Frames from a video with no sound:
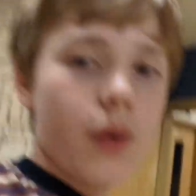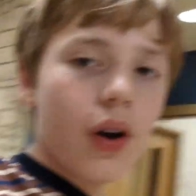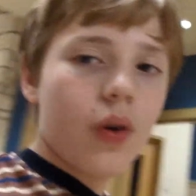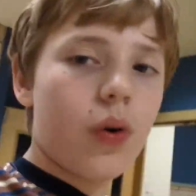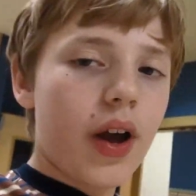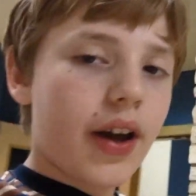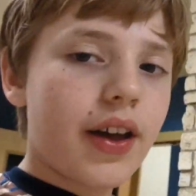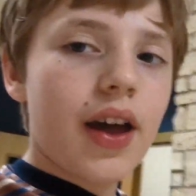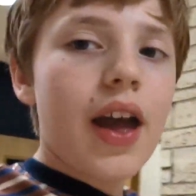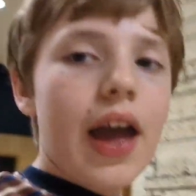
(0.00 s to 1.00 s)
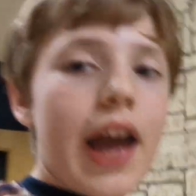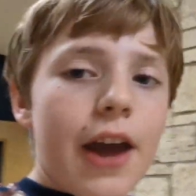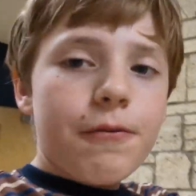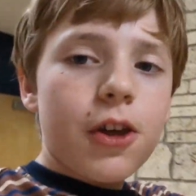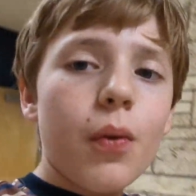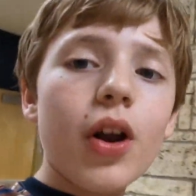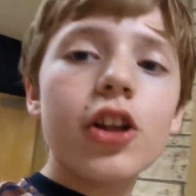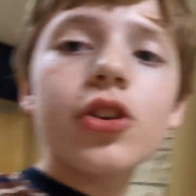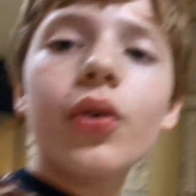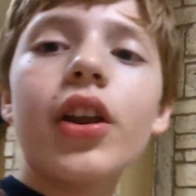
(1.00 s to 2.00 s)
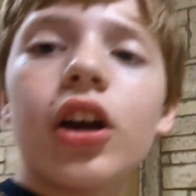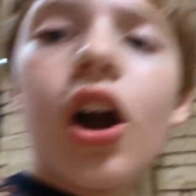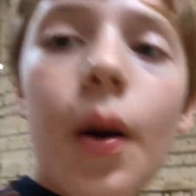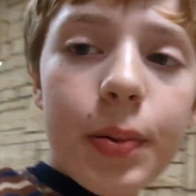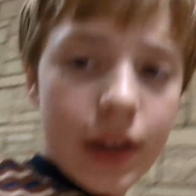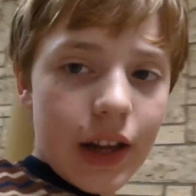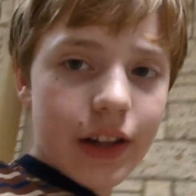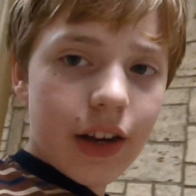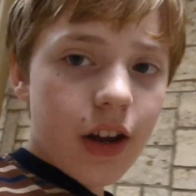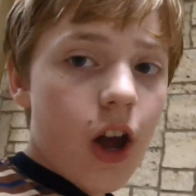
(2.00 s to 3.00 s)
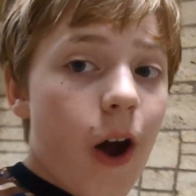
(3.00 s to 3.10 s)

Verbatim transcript: real quick, if you want to join a competition